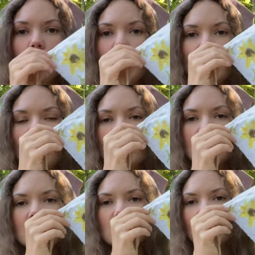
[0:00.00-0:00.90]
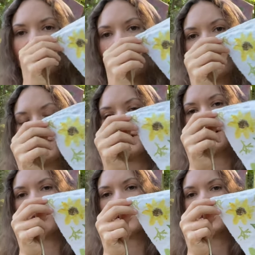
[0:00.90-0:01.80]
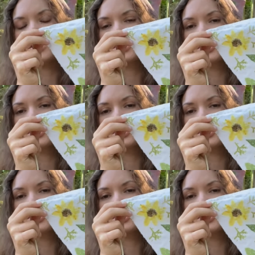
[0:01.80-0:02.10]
bit, honestly, just to bring it out, and it's